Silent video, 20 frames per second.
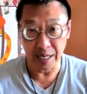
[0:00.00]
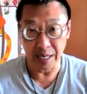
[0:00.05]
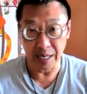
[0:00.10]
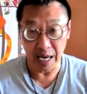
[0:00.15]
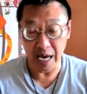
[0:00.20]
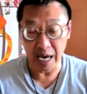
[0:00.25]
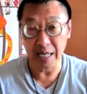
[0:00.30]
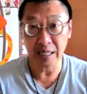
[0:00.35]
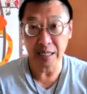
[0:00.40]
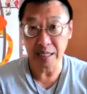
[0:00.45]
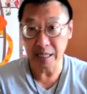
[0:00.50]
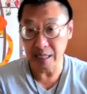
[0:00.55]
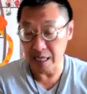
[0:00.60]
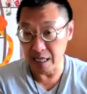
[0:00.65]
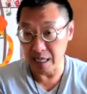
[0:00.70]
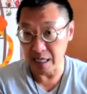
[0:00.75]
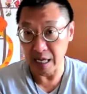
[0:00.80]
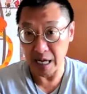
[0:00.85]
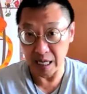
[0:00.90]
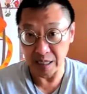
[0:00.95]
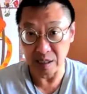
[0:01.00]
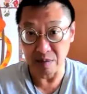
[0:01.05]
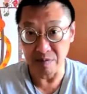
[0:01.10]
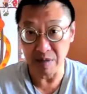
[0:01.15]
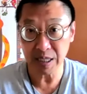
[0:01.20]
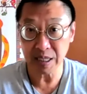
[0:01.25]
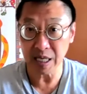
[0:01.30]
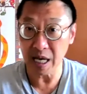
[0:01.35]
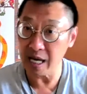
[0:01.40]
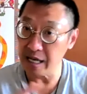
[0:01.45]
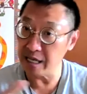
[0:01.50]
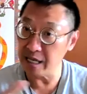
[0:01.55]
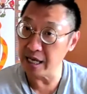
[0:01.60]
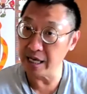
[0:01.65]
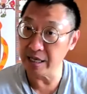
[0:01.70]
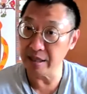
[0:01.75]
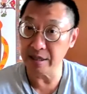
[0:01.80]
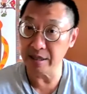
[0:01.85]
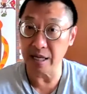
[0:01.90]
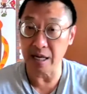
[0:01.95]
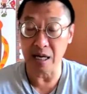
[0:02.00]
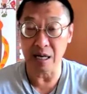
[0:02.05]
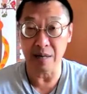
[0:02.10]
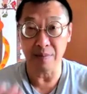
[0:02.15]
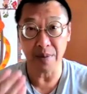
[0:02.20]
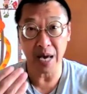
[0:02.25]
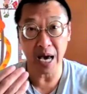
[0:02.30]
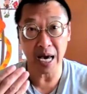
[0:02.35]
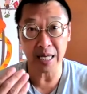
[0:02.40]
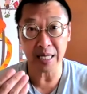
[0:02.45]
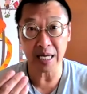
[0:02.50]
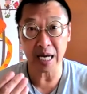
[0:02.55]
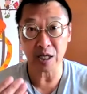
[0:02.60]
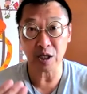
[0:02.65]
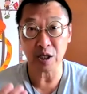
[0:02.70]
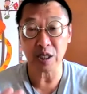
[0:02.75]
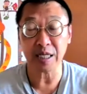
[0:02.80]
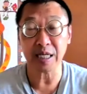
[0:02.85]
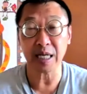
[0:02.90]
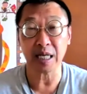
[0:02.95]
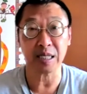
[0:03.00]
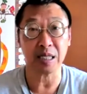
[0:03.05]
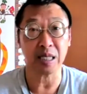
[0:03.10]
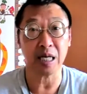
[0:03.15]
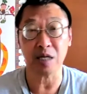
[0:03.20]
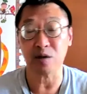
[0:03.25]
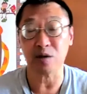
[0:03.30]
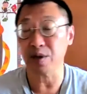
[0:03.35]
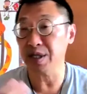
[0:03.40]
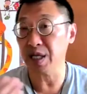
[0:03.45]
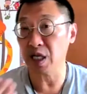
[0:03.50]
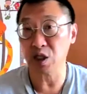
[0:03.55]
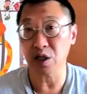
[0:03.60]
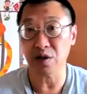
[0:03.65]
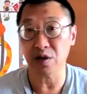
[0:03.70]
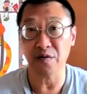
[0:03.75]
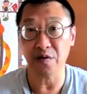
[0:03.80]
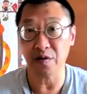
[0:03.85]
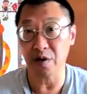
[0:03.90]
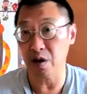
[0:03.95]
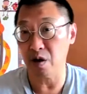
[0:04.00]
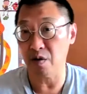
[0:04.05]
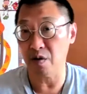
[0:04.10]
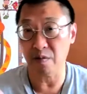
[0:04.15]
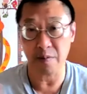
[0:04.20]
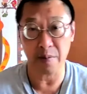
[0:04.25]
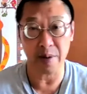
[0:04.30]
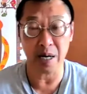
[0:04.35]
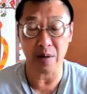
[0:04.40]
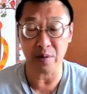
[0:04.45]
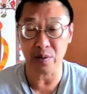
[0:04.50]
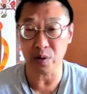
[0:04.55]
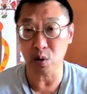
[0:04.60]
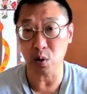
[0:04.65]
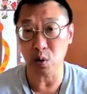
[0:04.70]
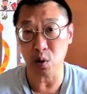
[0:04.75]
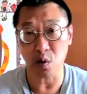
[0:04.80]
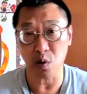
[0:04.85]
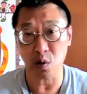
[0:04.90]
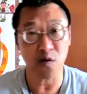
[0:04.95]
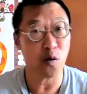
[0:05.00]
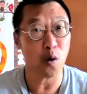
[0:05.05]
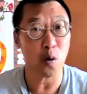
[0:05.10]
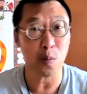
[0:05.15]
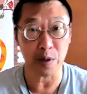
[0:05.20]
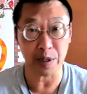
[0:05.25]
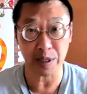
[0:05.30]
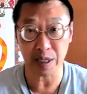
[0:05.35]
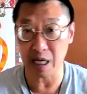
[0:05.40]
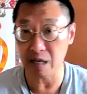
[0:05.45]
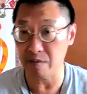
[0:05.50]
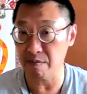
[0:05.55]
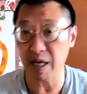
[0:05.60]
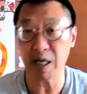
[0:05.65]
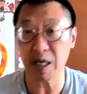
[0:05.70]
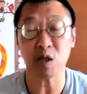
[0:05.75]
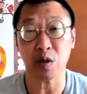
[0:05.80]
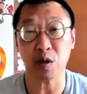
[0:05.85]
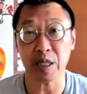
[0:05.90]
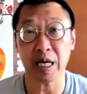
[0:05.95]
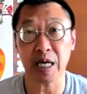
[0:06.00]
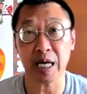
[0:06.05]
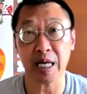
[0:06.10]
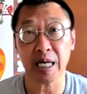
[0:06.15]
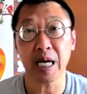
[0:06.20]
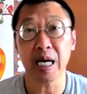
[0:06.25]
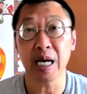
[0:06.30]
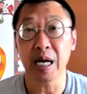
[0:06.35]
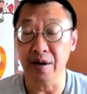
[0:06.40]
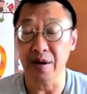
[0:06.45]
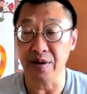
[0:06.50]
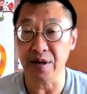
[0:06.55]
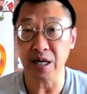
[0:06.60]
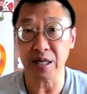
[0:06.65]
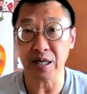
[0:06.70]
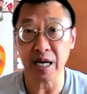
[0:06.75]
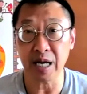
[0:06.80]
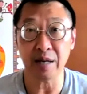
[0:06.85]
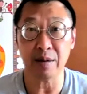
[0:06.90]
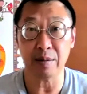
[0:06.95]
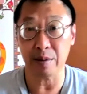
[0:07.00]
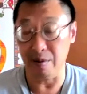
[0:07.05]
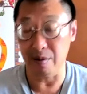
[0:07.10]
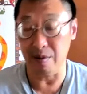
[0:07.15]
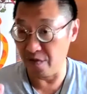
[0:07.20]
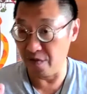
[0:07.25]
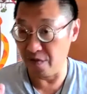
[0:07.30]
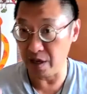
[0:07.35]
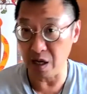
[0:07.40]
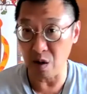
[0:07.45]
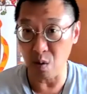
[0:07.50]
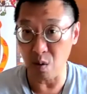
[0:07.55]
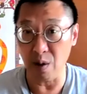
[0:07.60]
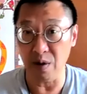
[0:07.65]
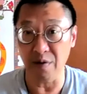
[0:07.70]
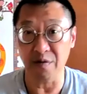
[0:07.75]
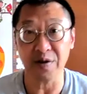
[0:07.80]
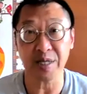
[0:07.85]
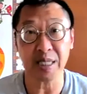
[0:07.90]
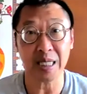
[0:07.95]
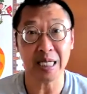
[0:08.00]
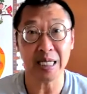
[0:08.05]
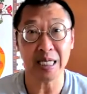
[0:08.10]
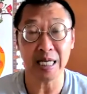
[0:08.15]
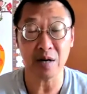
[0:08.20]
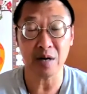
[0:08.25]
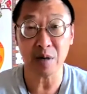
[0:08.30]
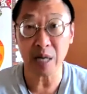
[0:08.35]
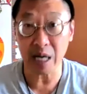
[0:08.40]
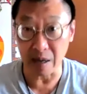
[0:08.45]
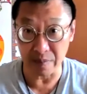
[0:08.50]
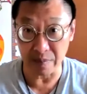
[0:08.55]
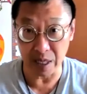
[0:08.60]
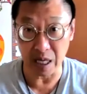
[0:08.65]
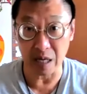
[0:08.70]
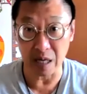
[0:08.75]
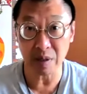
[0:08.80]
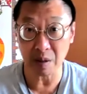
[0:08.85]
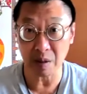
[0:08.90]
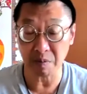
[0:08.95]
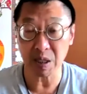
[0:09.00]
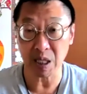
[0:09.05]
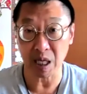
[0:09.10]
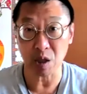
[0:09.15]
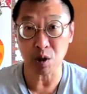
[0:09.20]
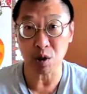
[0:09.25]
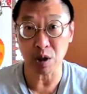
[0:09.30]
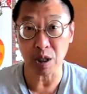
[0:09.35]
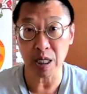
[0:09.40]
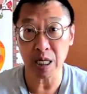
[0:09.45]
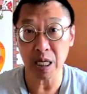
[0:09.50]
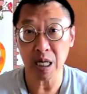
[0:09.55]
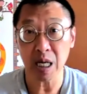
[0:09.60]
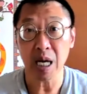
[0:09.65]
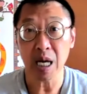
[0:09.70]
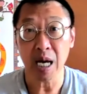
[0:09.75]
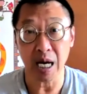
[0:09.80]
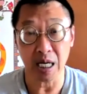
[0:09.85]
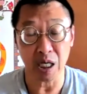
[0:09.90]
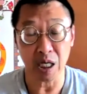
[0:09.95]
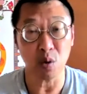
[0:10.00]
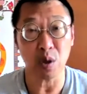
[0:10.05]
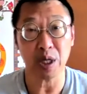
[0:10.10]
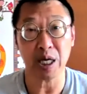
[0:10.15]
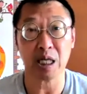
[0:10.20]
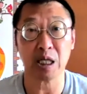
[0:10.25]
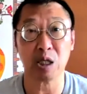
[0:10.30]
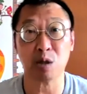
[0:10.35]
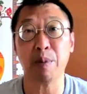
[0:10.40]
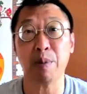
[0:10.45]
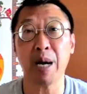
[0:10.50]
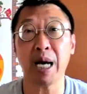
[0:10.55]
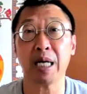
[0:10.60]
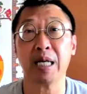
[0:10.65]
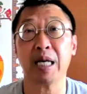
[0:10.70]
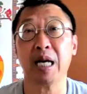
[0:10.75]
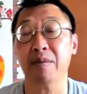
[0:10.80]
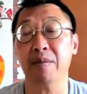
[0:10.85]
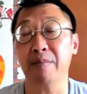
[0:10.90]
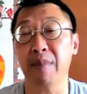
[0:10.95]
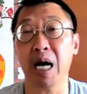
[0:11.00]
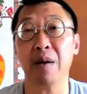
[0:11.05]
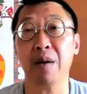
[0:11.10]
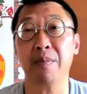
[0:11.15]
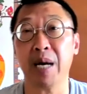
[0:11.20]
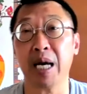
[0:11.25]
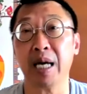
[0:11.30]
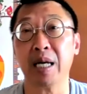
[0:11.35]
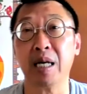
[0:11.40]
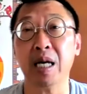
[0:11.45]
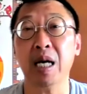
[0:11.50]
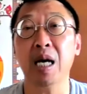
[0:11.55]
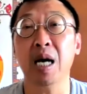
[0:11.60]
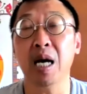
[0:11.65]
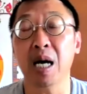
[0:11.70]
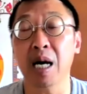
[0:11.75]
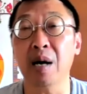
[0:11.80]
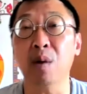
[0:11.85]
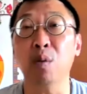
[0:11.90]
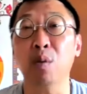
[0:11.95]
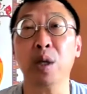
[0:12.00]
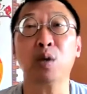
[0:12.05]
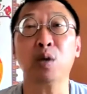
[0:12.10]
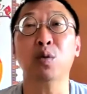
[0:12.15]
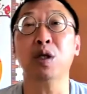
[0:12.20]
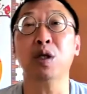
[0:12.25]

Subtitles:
end customers, and then Ant actually takes a transaction fee of about 2 to 4% based on that. I think that figure will obviously now come down substantially, and you would expect that My Bank, which